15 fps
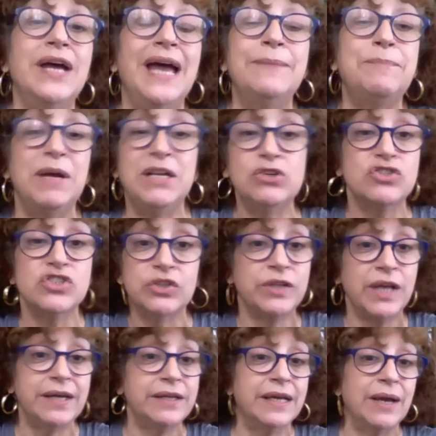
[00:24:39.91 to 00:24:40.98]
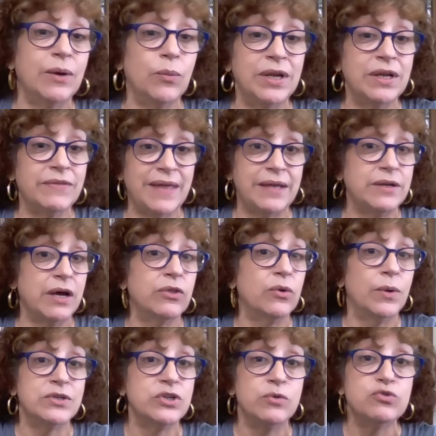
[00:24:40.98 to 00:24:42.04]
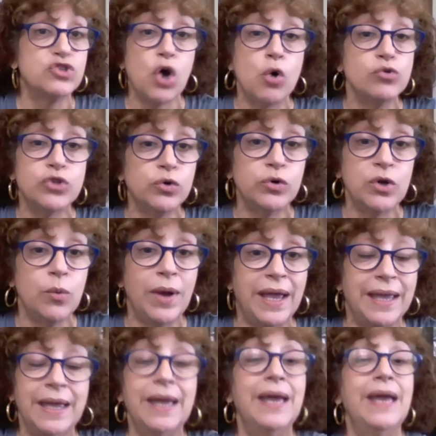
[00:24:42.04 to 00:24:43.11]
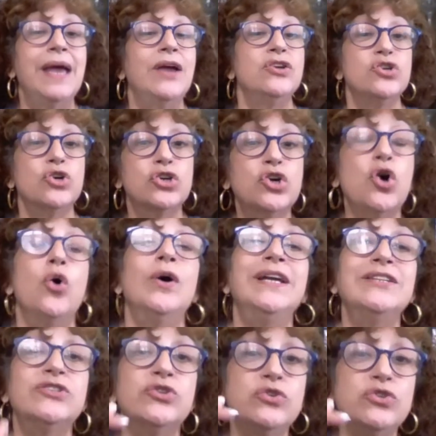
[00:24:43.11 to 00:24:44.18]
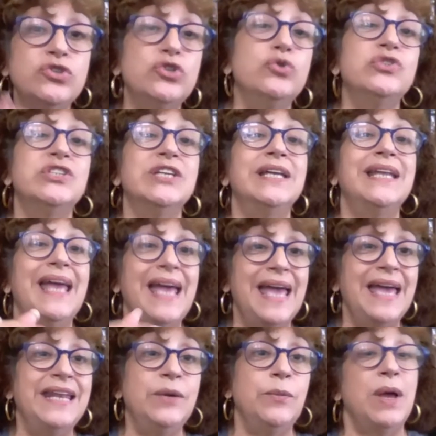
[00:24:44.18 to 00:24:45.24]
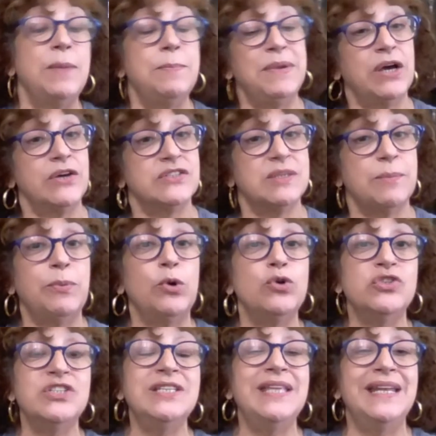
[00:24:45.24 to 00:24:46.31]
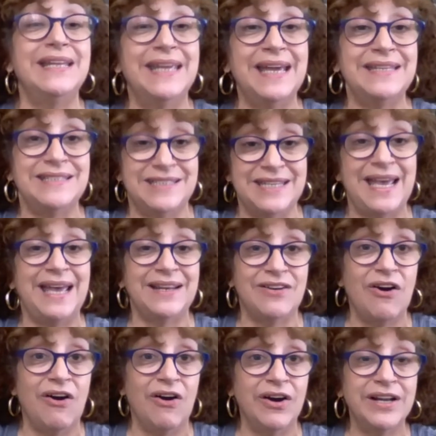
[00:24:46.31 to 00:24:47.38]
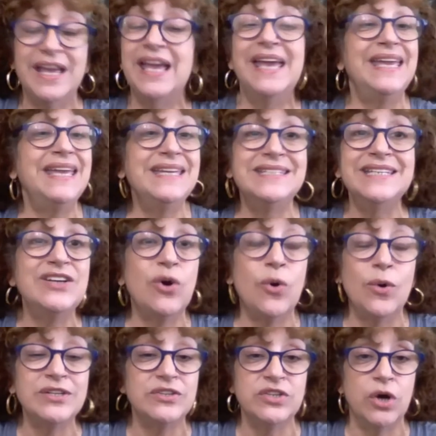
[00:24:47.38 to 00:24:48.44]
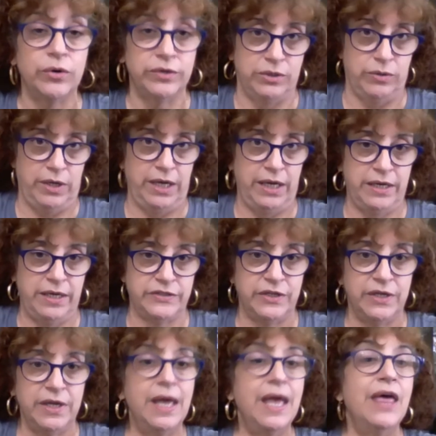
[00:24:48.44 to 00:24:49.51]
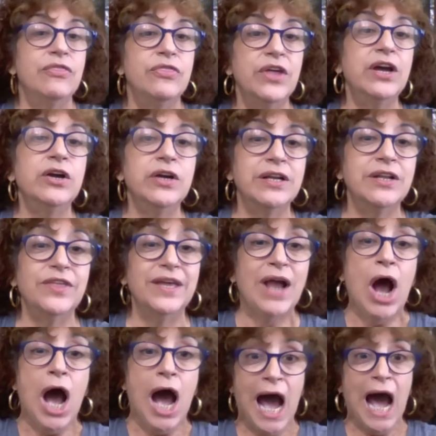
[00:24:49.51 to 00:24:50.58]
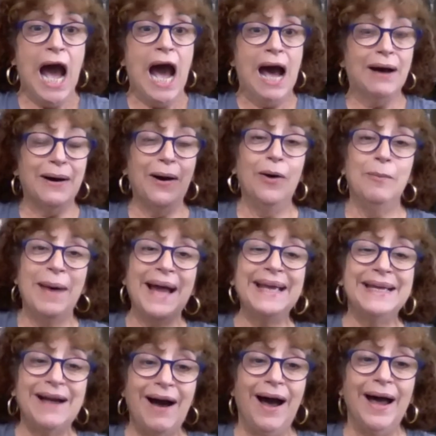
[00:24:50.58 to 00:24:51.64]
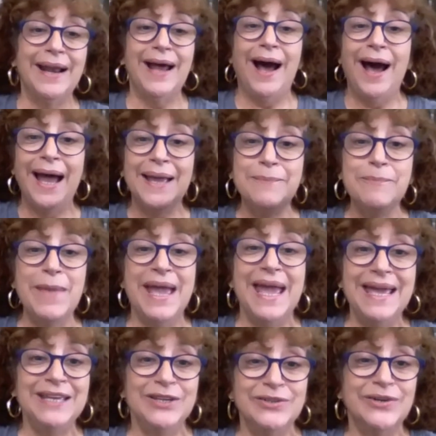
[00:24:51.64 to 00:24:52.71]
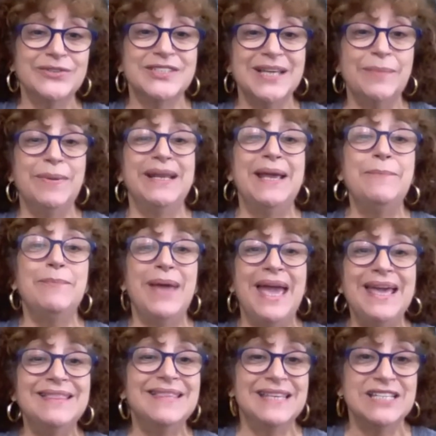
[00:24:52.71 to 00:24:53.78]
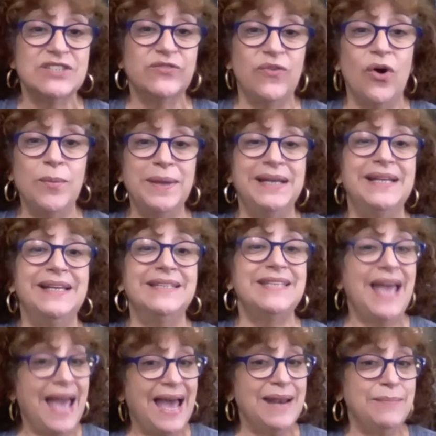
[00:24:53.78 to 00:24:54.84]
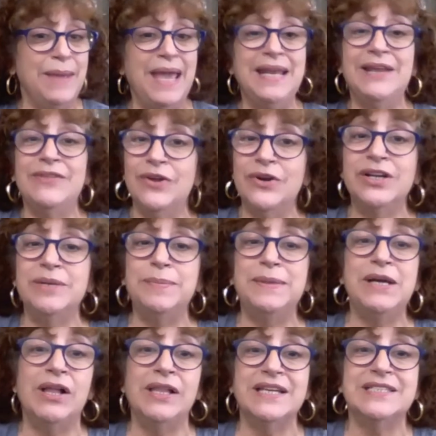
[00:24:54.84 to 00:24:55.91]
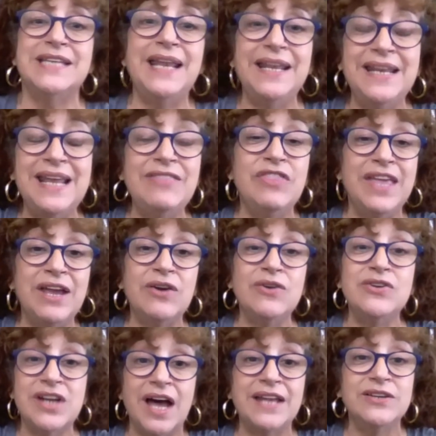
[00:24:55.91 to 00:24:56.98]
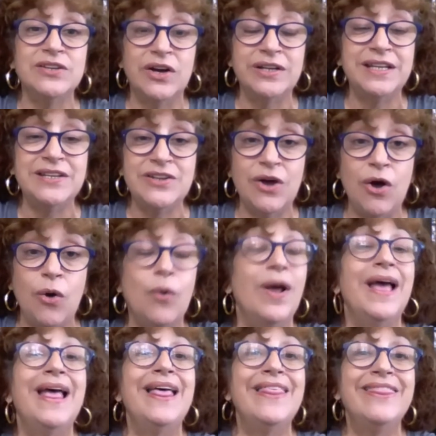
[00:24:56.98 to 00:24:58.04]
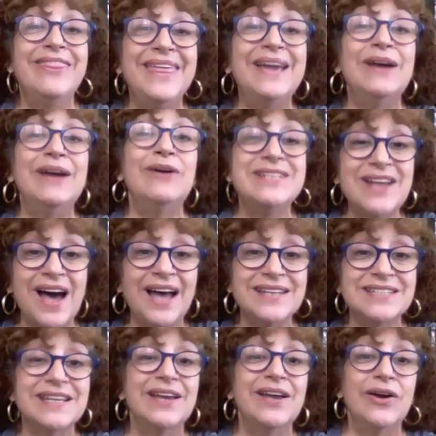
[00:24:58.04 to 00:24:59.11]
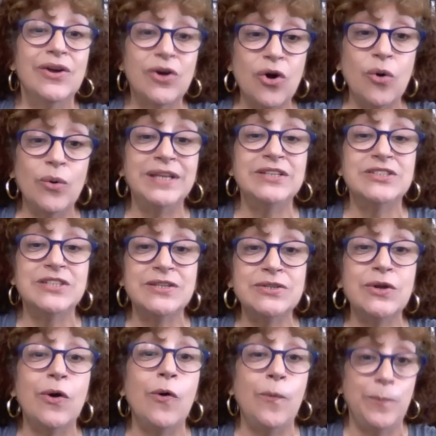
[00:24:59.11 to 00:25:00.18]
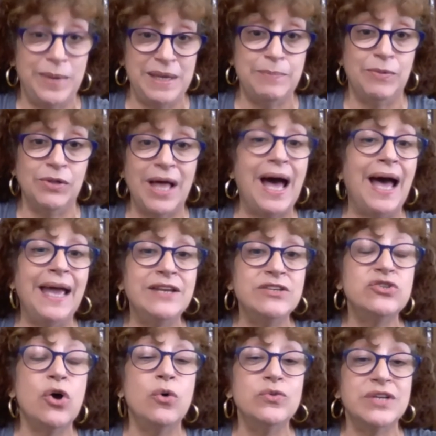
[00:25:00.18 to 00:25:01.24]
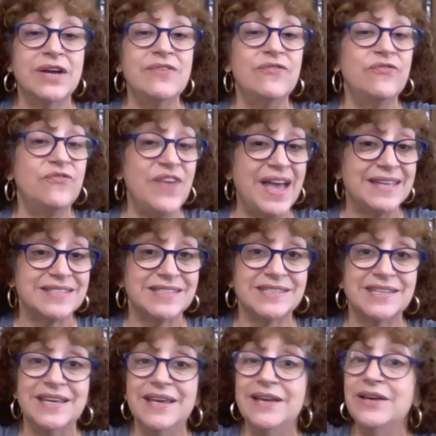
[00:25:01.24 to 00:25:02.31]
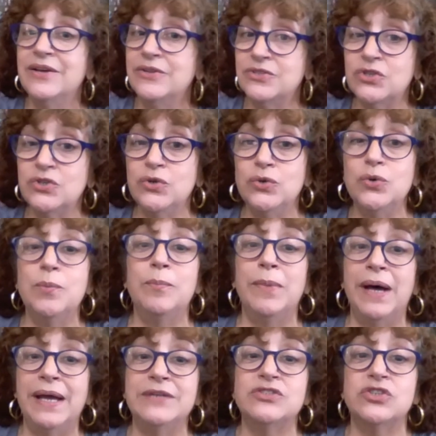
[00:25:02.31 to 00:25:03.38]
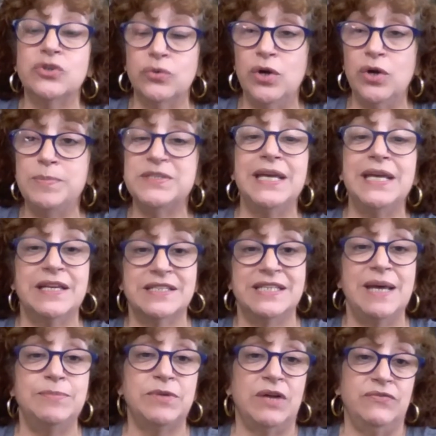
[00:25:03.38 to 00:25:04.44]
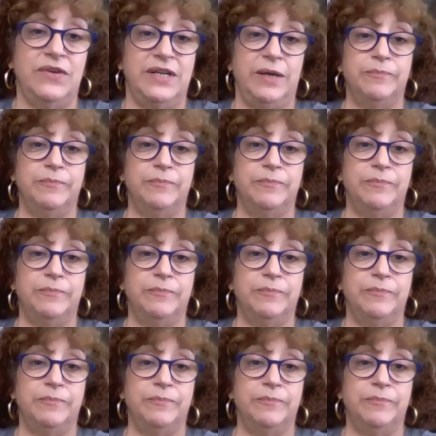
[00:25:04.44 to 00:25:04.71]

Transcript: And but you're still not going to get rid of that other one. Don't throw it away. You're going to use it anyway, because the person that gets that card isn't going to know you hate it. They're going to think, oh my God, I made, somebody made this for me and it's handmade and they're going to be all excited and they're not going to know. They're not going to know, people. I don't confess to my screw ups except on video.